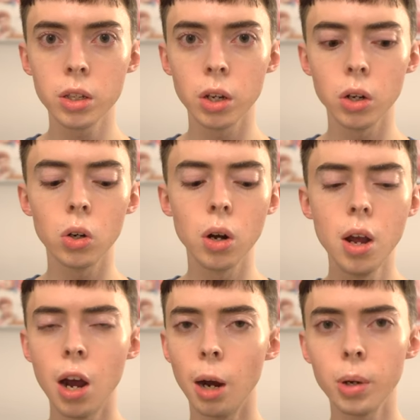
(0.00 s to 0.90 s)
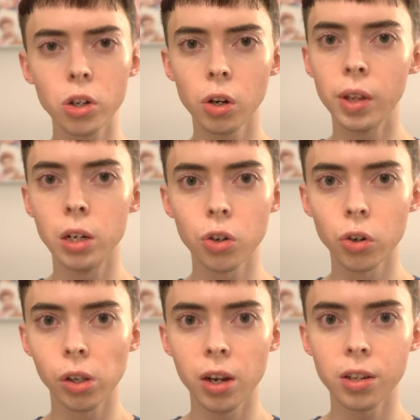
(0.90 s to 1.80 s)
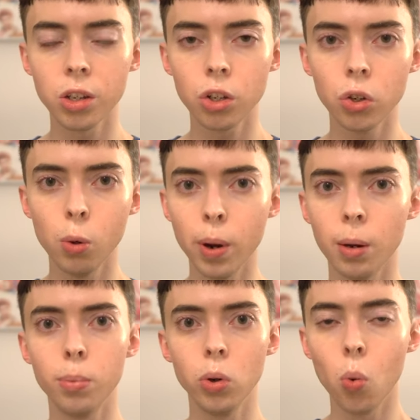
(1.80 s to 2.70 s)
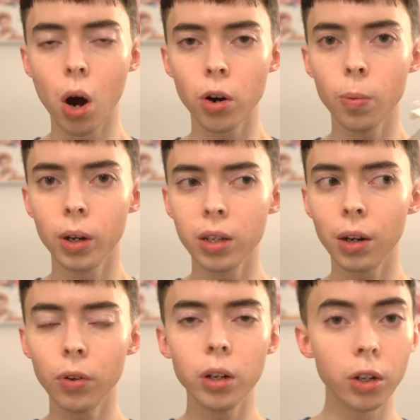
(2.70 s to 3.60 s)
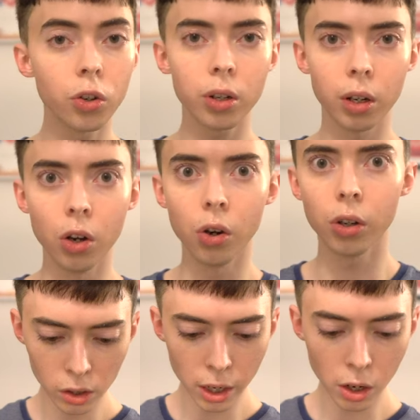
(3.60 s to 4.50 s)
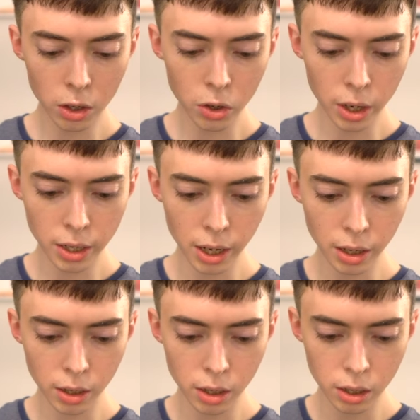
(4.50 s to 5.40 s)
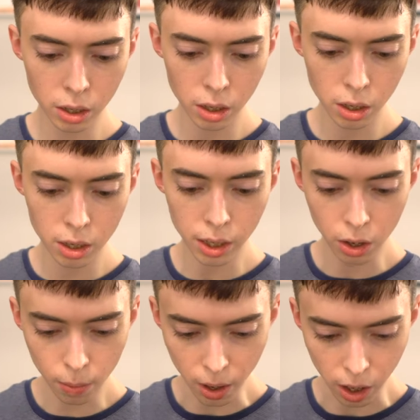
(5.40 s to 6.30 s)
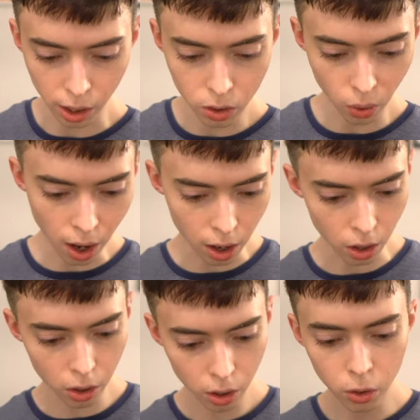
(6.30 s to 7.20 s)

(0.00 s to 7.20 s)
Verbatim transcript: So I'm not sure if that generalizes to bamboo water, but it's definitely an interesting note. It looks like it also contains ceramides, wow.